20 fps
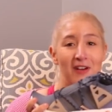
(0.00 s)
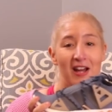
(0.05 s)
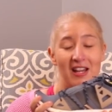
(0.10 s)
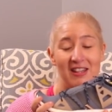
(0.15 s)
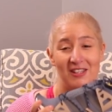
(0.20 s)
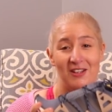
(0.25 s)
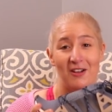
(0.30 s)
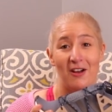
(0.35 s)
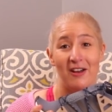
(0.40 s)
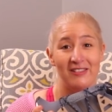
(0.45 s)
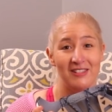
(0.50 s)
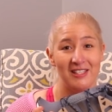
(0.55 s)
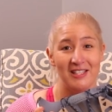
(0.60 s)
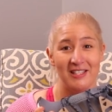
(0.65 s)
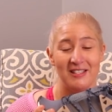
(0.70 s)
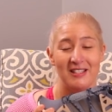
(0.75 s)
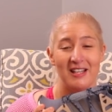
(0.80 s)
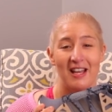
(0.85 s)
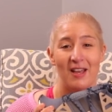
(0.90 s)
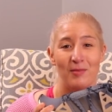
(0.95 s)
finally got
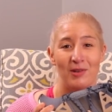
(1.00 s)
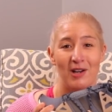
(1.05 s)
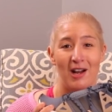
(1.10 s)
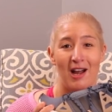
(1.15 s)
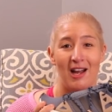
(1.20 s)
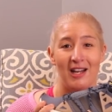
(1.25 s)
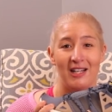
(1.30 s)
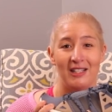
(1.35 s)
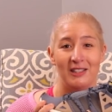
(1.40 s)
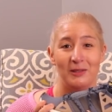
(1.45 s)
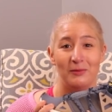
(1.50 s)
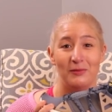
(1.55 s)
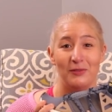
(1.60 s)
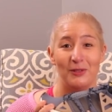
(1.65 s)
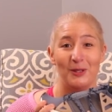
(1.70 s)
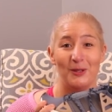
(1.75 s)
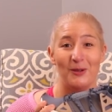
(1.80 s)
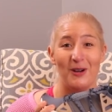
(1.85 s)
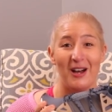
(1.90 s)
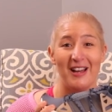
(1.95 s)
these. I've been eyeing them
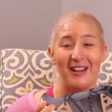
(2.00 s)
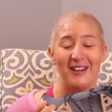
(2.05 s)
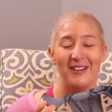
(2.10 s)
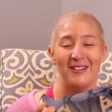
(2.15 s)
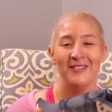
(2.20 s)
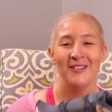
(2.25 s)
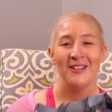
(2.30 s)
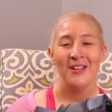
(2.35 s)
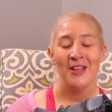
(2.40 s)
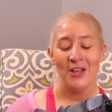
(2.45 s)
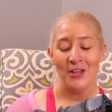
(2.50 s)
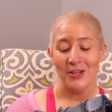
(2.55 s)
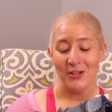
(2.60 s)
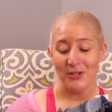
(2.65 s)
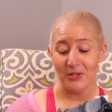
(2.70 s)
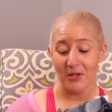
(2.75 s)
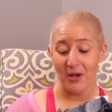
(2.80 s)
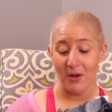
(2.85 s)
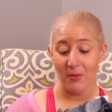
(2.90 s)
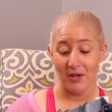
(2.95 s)
for a while.
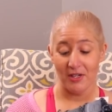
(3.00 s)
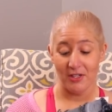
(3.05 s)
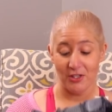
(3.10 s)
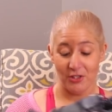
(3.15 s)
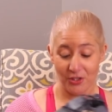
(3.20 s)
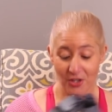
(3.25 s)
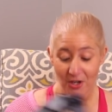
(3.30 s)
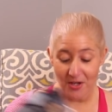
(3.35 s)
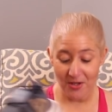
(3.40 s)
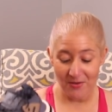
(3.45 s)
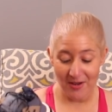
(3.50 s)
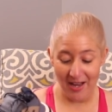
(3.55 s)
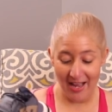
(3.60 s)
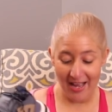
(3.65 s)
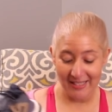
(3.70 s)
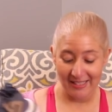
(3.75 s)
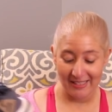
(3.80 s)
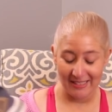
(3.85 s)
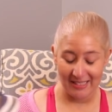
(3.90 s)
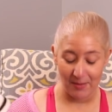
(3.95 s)
So I wanted to show you
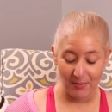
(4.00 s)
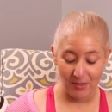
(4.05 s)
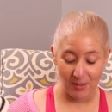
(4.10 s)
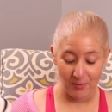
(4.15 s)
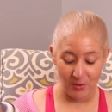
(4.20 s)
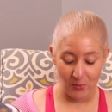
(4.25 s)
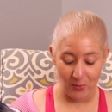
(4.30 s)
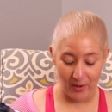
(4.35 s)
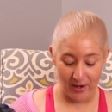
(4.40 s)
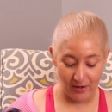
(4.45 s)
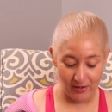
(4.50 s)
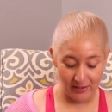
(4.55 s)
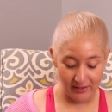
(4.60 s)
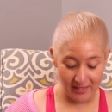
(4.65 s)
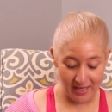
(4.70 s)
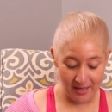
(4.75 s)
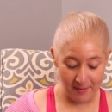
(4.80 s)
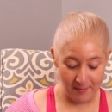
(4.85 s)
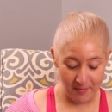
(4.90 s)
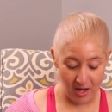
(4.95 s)
guys because I'm going to be wearing
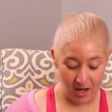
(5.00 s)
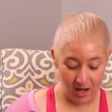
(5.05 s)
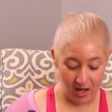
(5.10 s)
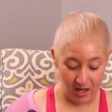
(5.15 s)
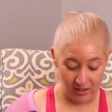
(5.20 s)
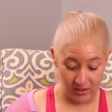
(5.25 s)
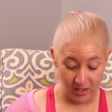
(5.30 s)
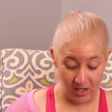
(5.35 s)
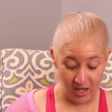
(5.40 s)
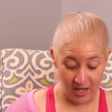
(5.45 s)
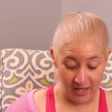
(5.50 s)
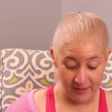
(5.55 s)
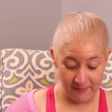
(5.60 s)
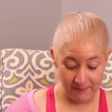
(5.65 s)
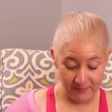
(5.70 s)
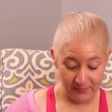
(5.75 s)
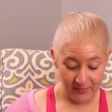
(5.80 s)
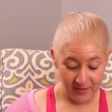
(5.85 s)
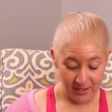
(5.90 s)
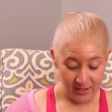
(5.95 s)
them a lot.
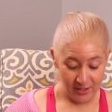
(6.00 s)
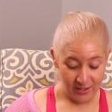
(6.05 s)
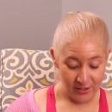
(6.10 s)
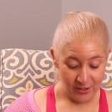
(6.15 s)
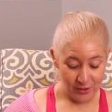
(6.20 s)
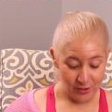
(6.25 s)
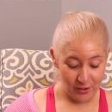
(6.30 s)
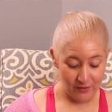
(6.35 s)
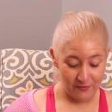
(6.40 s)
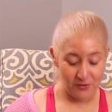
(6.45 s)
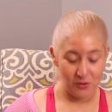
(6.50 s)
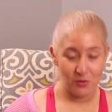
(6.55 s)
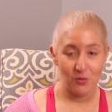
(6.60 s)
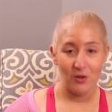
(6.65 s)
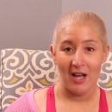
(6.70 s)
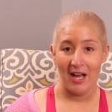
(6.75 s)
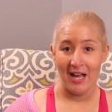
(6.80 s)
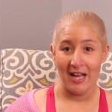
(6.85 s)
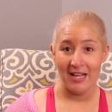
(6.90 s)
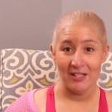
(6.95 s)
So if you
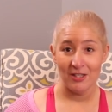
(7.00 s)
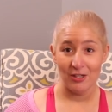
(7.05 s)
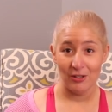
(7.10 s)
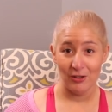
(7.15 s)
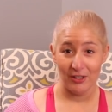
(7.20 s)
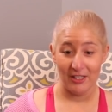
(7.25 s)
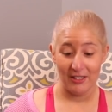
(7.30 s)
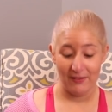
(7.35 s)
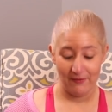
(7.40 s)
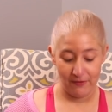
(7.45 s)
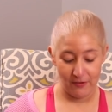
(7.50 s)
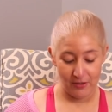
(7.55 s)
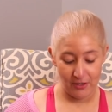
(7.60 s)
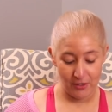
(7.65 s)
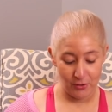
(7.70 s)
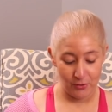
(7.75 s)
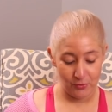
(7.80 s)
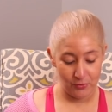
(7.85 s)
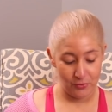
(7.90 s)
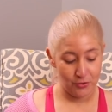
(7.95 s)
guys are looking for a
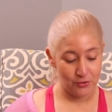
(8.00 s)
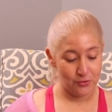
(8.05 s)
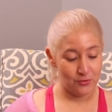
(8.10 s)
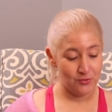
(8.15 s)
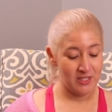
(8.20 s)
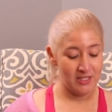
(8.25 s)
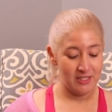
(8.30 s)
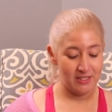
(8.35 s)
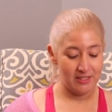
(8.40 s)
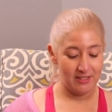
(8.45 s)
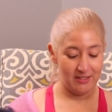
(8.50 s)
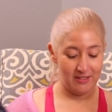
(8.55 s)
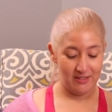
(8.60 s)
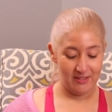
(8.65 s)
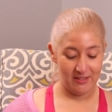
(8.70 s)
new treat,